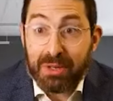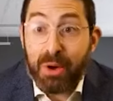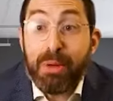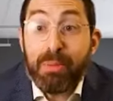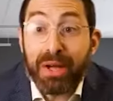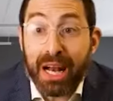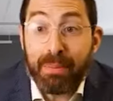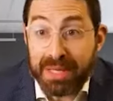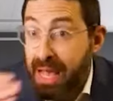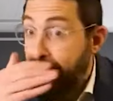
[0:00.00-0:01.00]
it, that's why people get
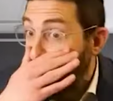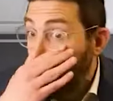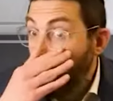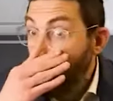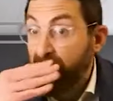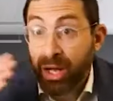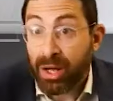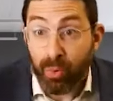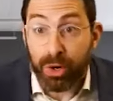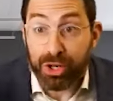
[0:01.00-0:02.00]
up and say,
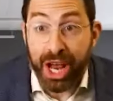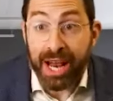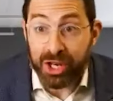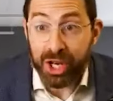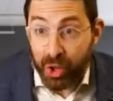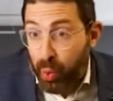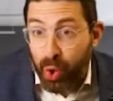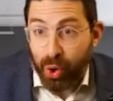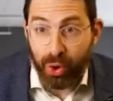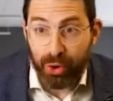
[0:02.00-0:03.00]
we're changing the
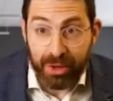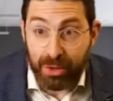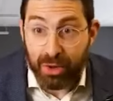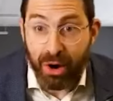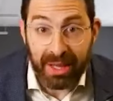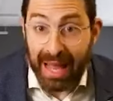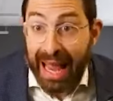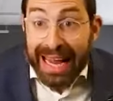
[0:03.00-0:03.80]
world and they're talking to